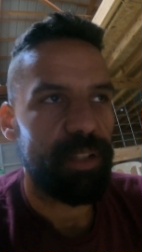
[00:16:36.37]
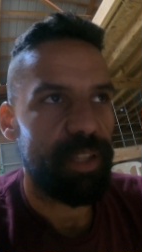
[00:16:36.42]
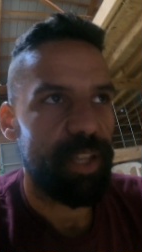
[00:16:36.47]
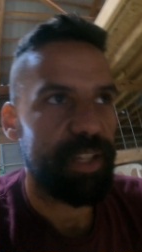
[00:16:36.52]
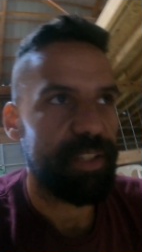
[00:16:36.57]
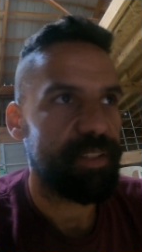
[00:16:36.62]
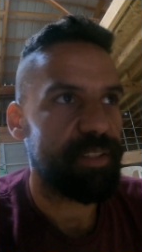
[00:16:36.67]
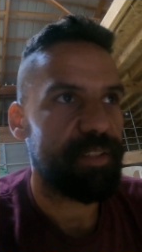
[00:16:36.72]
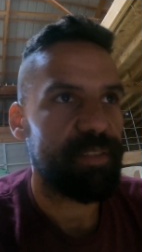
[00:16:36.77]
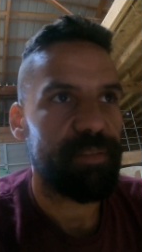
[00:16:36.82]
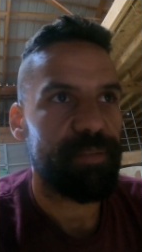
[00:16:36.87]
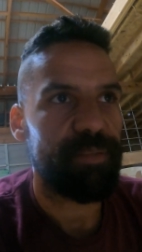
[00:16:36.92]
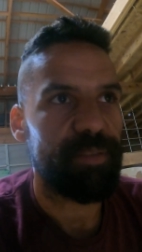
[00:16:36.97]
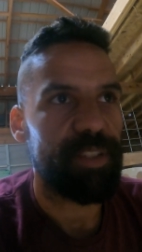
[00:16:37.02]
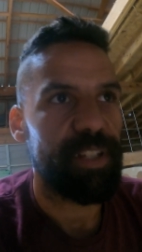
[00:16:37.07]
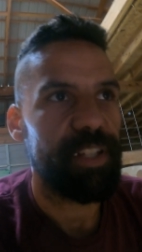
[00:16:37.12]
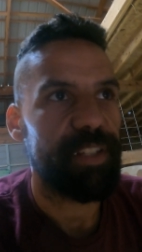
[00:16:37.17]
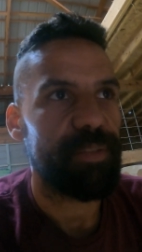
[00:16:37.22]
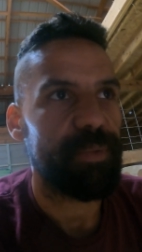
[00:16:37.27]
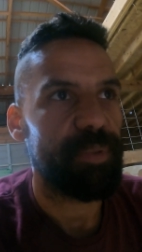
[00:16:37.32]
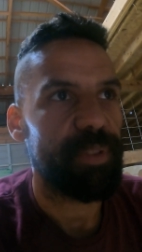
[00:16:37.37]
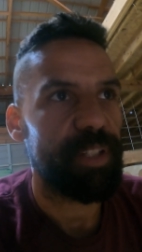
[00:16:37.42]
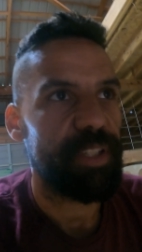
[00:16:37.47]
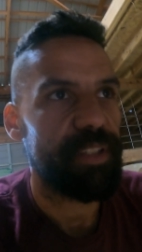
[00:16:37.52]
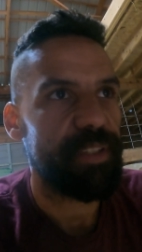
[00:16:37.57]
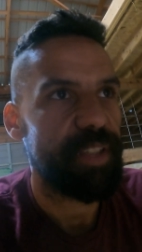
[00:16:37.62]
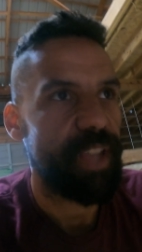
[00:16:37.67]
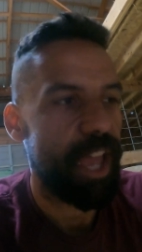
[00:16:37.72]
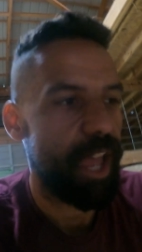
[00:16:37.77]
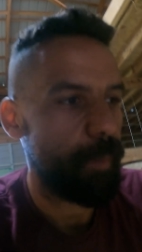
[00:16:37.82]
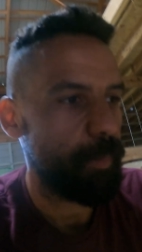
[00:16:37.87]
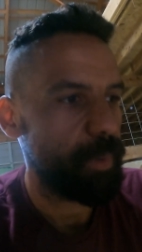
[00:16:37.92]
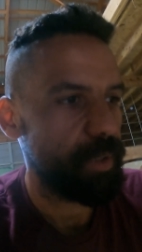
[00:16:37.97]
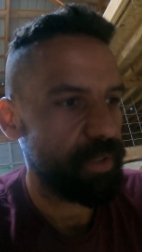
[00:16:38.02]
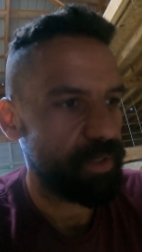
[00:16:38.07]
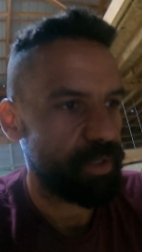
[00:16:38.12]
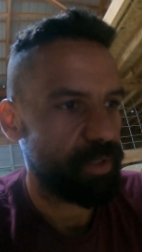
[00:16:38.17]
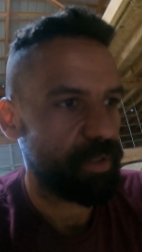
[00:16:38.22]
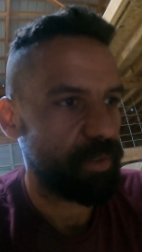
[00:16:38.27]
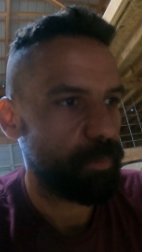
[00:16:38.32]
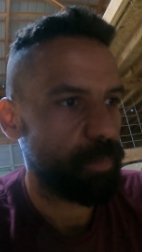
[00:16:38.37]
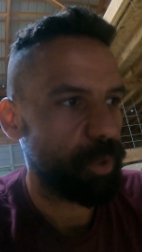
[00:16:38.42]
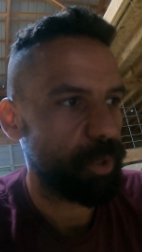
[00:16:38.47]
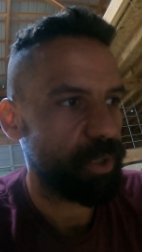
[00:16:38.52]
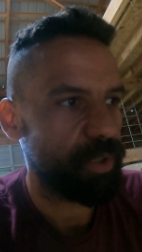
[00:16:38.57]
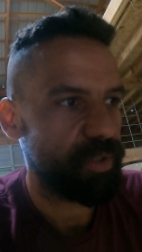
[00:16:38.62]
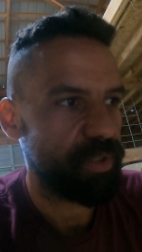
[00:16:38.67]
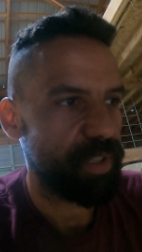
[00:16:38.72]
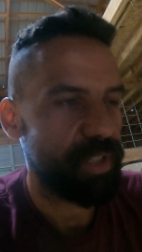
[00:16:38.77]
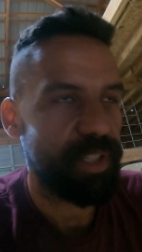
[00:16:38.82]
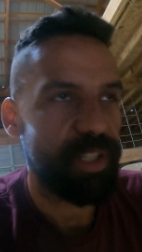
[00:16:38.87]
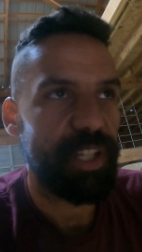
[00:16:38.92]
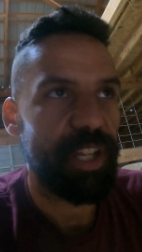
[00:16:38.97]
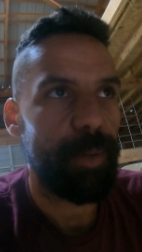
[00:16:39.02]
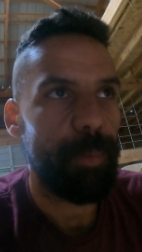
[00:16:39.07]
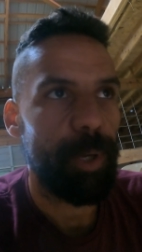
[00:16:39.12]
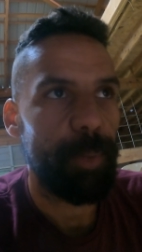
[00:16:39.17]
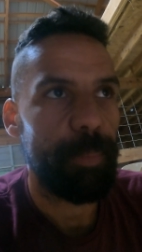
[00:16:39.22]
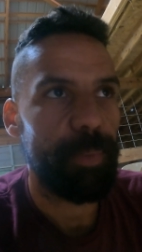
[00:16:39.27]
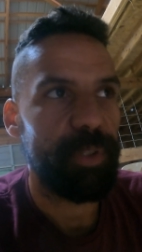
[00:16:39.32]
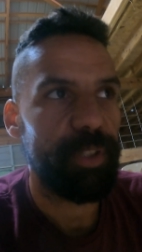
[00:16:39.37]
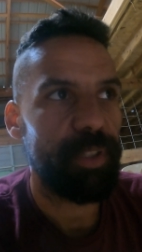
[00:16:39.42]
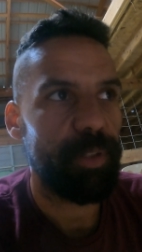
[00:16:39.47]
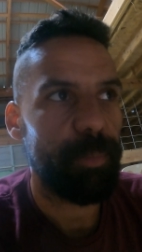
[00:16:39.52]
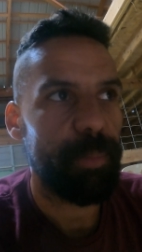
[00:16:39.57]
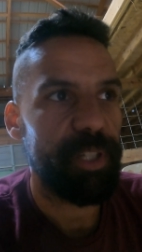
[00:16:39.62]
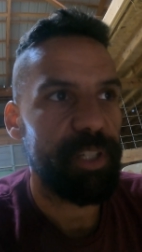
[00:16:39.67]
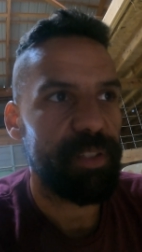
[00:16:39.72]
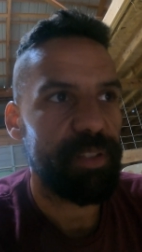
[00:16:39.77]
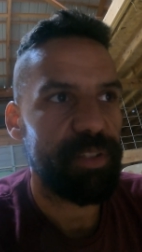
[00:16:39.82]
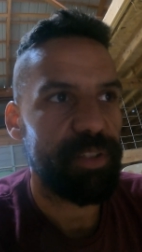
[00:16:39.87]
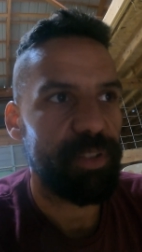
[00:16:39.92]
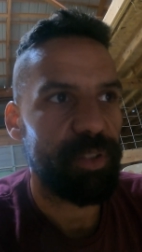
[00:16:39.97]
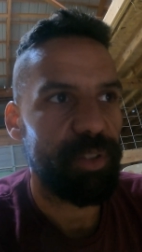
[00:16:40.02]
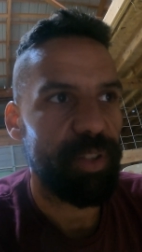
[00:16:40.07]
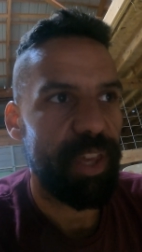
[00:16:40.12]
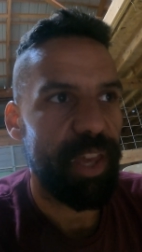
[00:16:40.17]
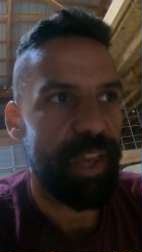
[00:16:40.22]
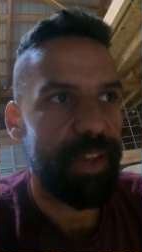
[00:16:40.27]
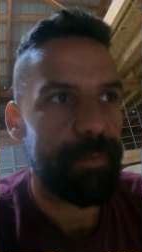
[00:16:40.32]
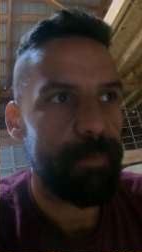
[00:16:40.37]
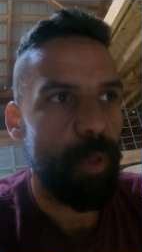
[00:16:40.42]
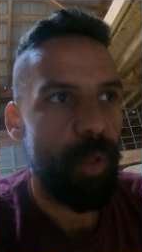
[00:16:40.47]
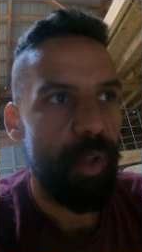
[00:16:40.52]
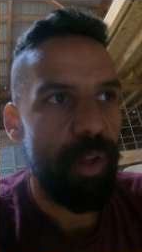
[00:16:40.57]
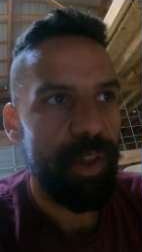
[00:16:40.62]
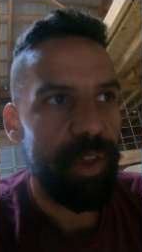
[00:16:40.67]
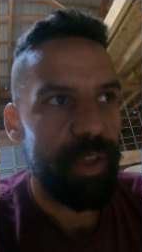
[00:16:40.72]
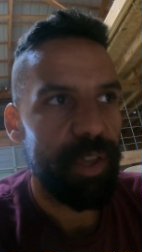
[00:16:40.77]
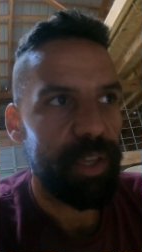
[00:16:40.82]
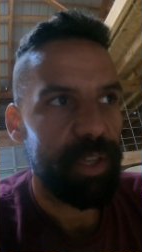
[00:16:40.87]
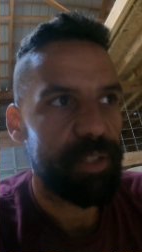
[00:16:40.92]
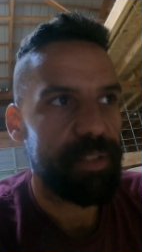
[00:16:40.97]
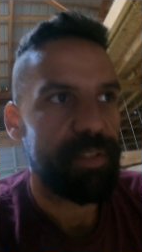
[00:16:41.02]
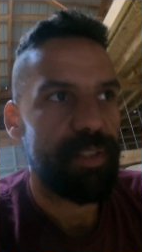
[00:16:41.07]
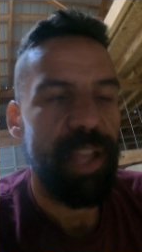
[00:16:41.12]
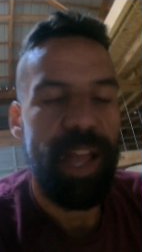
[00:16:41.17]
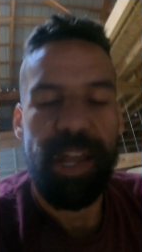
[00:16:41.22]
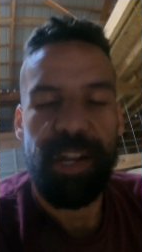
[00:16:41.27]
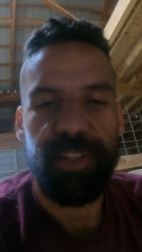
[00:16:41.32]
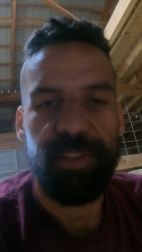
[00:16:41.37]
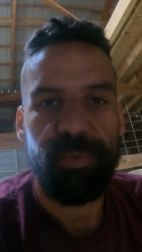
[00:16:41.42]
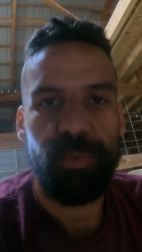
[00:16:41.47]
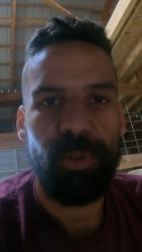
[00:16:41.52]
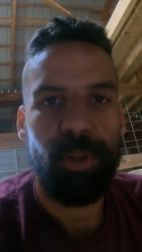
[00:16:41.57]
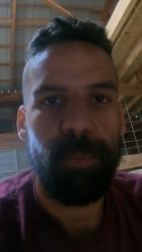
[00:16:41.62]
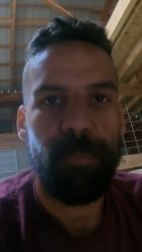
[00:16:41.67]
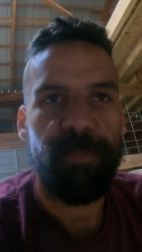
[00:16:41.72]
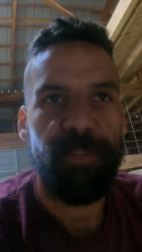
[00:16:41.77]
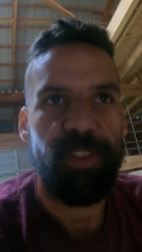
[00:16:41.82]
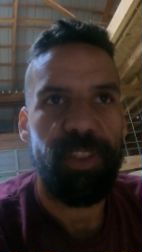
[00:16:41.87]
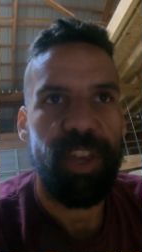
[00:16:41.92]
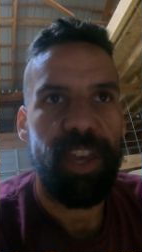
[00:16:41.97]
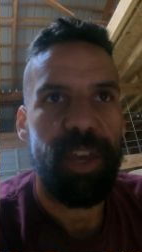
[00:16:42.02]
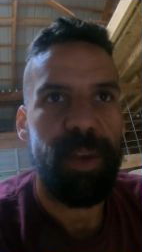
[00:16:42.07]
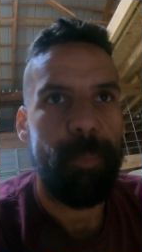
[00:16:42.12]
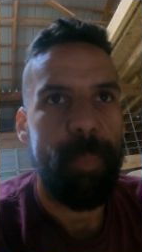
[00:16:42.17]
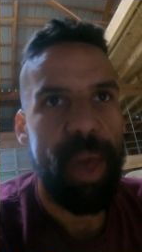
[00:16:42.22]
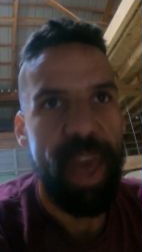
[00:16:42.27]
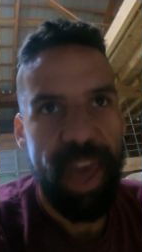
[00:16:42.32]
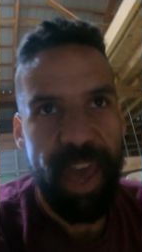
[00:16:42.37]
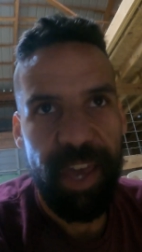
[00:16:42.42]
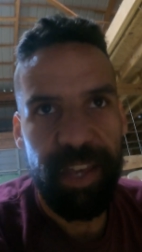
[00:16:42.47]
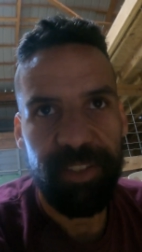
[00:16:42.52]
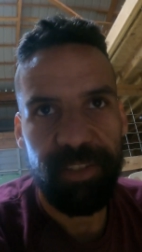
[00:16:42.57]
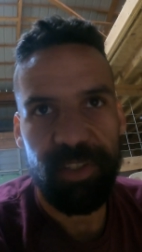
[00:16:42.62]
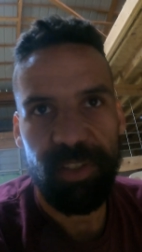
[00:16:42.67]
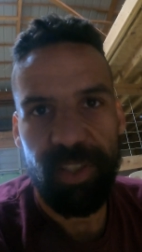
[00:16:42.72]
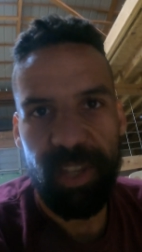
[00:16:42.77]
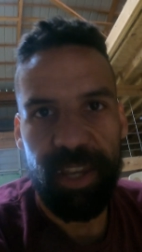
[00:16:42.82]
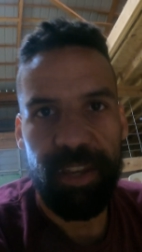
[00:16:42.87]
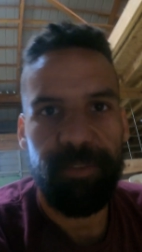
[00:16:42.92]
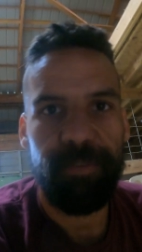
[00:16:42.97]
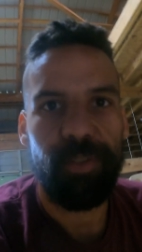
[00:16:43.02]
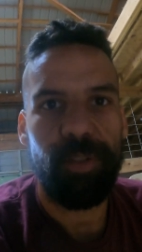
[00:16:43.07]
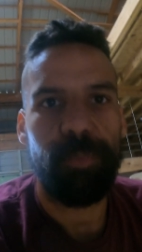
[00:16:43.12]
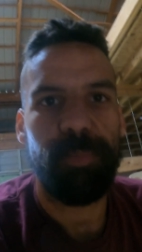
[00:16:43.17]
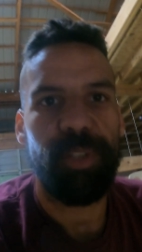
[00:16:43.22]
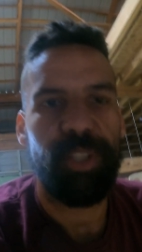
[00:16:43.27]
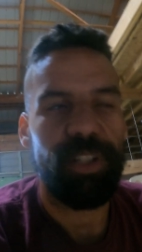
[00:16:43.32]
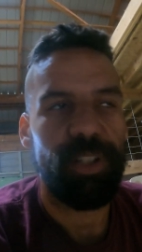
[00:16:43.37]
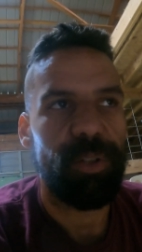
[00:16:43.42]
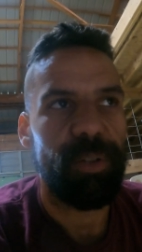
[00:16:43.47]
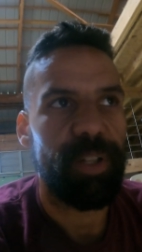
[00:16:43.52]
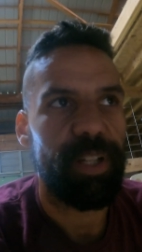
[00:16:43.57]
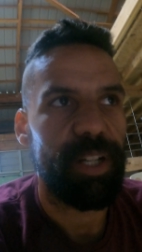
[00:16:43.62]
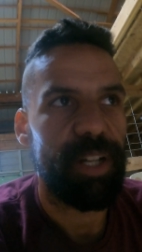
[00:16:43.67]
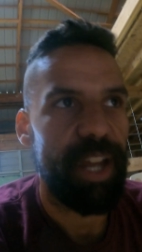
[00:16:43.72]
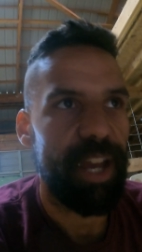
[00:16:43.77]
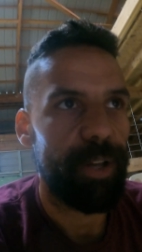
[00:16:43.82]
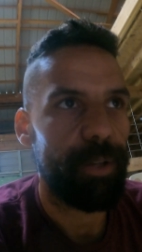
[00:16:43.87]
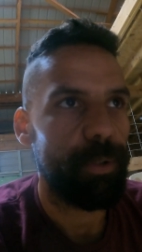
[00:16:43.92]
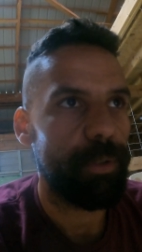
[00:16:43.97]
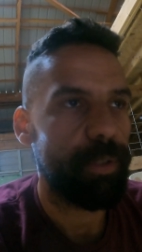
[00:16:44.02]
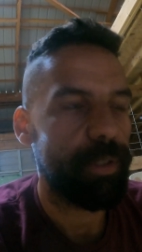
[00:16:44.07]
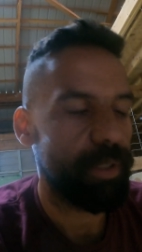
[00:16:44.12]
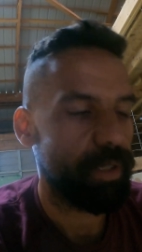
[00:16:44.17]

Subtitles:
That's what needs to happen. So the brooders need to come up a little bit so that it's not as warm for them, and so they have room to go in and out.